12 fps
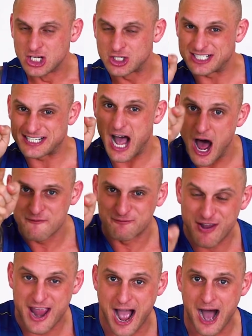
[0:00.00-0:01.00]
Because it's
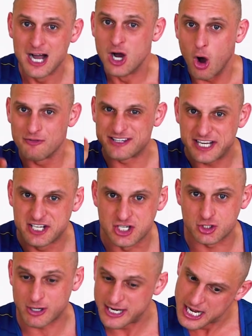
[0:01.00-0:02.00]
unfair on the
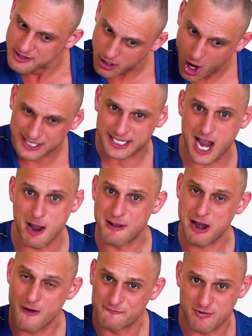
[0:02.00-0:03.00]
industry that I care
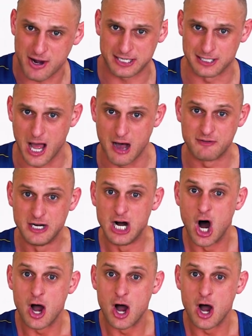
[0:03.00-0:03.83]
about and I fucking love.